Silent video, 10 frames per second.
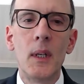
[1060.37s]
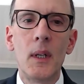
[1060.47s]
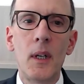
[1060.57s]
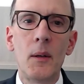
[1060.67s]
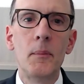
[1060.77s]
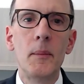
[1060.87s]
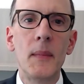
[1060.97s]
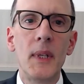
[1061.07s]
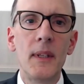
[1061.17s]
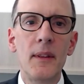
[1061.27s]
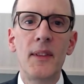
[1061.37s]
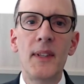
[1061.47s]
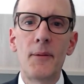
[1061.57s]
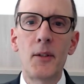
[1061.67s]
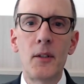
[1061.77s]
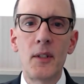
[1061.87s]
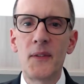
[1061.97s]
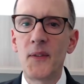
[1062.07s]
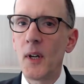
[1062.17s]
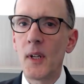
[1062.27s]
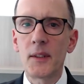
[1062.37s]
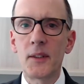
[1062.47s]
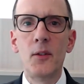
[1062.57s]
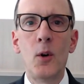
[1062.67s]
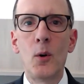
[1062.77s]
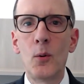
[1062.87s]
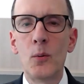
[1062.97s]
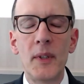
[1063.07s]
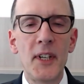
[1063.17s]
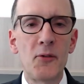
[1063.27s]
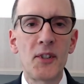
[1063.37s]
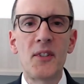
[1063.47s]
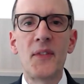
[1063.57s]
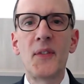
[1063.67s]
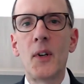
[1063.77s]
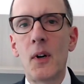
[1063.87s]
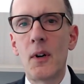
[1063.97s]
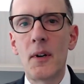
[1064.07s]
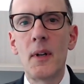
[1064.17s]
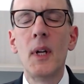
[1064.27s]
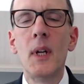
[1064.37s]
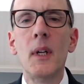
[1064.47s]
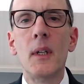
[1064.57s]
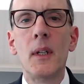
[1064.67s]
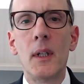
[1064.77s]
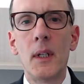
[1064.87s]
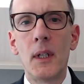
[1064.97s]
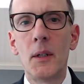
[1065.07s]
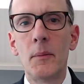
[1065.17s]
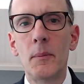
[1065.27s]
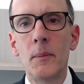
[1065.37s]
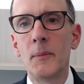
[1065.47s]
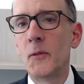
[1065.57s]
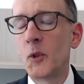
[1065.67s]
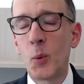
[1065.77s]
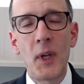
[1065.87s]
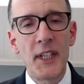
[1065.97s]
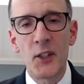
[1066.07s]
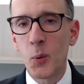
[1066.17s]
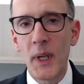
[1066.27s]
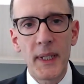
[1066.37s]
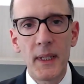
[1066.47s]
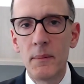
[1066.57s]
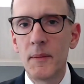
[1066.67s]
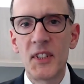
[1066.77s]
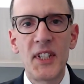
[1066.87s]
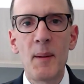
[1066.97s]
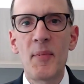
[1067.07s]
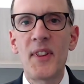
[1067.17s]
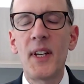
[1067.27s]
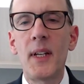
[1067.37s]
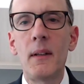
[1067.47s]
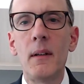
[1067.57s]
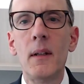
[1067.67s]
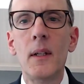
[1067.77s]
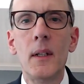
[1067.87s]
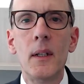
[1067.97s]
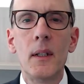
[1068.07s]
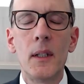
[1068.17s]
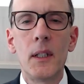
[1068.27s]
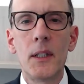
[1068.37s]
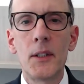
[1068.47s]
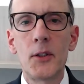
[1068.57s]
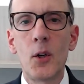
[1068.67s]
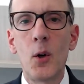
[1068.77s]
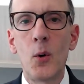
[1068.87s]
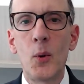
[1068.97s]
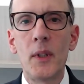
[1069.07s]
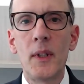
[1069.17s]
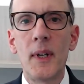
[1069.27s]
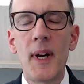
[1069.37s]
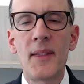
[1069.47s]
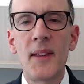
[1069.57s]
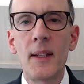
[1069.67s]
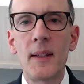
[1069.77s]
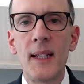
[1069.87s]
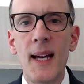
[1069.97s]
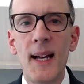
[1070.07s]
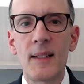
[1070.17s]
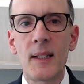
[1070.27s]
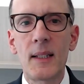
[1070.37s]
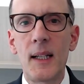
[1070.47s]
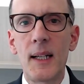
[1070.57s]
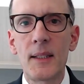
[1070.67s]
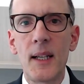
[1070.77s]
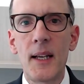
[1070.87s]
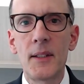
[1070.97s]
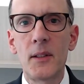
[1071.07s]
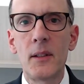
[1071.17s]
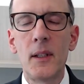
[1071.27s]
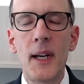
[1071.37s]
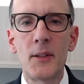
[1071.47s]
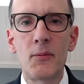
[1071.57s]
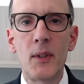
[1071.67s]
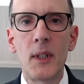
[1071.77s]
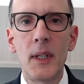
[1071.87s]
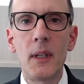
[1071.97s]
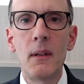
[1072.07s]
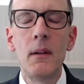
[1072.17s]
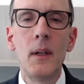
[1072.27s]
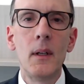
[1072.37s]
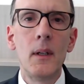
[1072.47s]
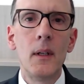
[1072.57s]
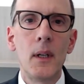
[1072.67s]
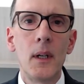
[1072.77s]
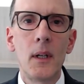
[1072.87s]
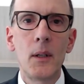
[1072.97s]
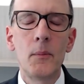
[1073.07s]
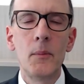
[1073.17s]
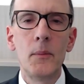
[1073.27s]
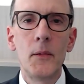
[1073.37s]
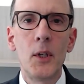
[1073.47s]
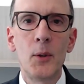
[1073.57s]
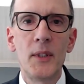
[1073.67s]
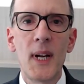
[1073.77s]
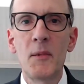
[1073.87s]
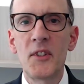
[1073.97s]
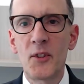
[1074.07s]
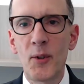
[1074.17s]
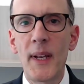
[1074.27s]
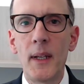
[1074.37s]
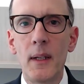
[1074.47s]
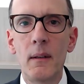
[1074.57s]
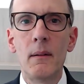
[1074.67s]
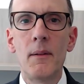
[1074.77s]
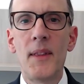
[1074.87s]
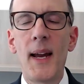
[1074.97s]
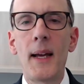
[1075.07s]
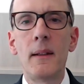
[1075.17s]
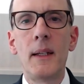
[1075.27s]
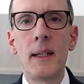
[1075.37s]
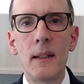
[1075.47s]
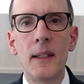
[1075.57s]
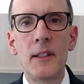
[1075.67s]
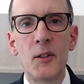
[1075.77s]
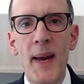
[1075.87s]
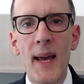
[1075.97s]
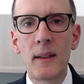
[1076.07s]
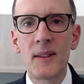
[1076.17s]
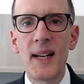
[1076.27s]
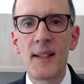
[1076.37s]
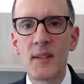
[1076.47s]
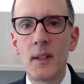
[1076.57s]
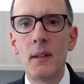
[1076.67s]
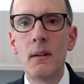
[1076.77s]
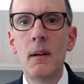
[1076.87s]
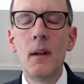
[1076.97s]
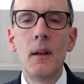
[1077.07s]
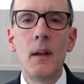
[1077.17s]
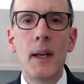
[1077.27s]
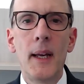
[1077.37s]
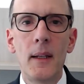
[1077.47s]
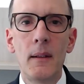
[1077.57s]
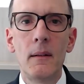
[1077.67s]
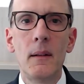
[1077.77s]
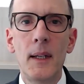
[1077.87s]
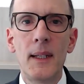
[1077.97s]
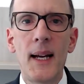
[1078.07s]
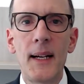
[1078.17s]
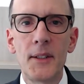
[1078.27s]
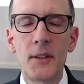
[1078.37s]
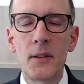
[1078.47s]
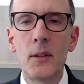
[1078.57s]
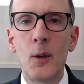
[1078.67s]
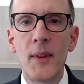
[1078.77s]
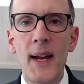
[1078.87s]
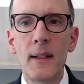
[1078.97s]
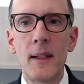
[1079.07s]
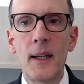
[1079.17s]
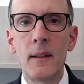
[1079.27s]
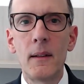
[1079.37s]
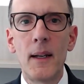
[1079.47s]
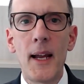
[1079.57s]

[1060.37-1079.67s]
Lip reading: it never a default, no interest deferred. 2020, same thing. So I think the asset class has really demonstrated that it's battle tested, and it has that